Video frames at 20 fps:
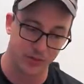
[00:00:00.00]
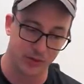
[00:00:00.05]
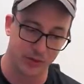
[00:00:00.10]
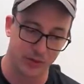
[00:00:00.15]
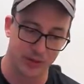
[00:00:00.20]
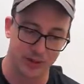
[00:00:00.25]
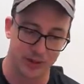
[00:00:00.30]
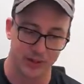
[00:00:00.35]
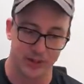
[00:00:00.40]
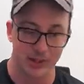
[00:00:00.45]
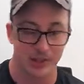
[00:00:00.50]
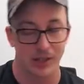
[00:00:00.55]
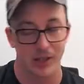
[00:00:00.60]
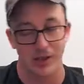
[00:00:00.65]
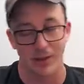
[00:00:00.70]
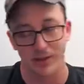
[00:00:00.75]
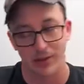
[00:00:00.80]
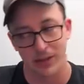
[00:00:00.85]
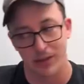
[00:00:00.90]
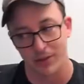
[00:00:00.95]
request is
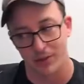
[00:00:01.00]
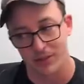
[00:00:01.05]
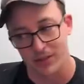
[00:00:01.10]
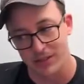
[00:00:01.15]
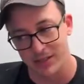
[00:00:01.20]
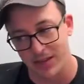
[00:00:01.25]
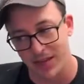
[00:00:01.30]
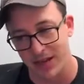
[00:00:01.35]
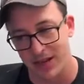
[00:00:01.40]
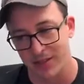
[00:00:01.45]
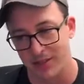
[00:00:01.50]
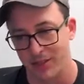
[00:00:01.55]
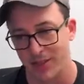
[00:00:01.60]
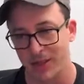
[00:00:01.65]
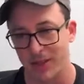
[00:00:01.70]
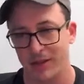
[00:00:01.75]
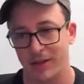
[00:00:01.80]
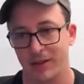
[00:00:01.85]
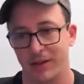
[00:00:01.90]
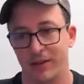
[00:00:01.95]
slow and the other one's not,
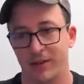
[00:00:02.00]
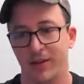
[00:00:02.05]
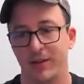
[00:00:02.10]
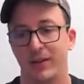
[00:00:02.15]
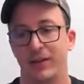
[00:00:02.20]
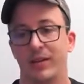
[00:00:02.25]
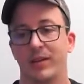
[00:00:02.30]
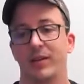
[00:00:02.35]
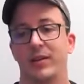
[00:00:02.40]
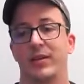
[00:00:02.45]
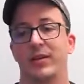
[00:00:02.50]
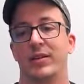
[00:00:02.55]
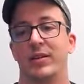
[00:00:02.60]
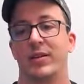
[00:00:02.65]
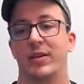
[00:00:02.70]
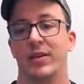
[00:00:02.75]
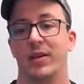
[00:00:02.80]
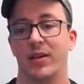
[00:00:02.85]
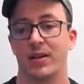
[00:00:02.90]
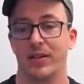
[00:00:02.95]
then
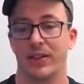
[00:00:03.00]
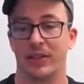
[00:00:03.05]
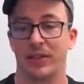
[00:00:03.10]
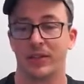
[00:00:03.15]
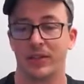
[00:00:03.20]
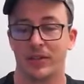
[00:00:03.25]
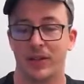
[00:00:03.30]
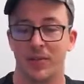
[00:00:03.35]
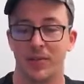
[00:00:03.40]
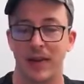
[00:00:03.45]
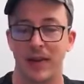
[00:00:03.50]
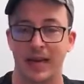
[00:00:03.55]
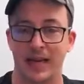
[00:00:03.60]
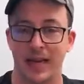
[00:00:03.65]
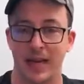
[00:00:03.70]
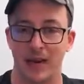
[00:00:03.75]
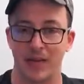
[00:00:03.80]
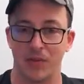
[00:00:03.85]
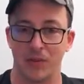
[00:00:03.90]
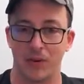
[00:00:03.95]
they could come back
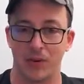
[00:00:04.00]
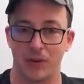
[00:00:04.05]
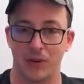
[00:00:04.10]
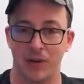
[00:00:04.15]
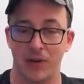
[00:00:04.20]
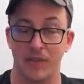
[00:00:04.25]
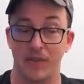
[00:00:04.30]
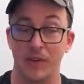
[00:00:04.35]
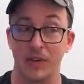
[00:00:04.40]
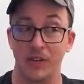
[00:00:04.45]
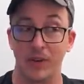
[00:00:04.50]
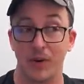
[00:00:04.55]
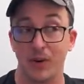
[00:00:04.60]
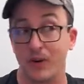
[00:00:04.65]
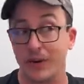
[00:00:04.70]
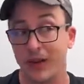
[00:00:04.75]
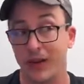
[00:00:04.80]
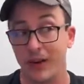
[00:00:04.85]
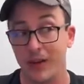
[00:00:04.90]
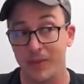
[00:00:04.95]
out of order. If you
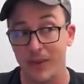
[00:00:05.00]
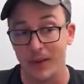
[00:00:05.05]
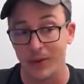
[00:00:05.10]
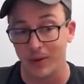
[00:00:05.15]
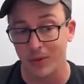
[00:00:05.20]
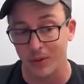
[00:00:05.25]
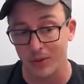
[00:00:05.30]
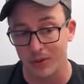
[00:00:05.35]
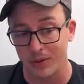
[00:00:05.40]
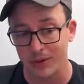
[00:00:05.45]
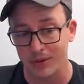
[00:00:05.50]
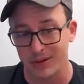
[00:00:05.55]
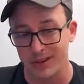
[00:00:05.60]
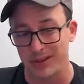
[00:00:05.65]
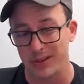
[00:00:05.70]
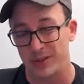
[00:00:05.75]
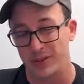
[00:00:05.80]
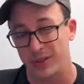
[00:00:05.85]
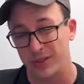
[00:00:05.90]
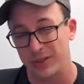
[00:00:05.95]
don't care about order,
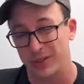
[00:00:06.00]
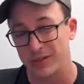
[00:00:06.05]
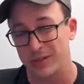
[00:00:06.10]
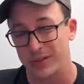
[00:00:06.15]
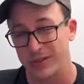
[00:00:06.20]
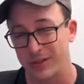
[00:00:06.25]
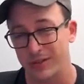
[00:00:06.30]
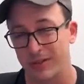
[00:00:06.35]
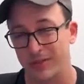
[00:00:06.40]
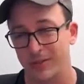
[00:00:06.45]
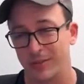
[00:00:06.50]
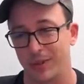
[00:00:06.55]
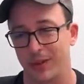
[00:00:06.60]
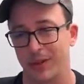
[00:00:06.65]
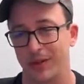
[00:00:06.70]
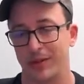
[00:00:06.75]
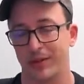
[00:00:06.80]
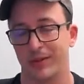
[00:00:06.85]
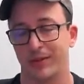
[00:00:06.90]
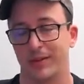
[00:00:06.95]
then you could use it,
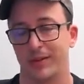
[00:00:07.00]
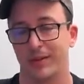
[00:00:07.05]
but